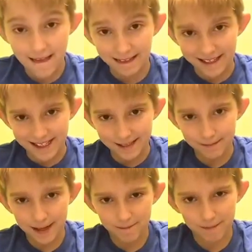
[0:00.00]
It's
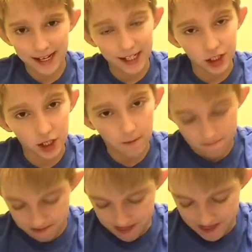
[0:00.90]
Spec Mighty Shell.
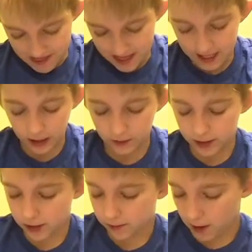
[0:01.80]
I love it
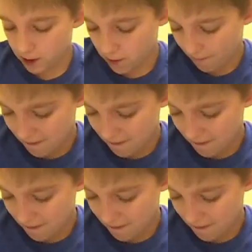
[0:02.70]
so much.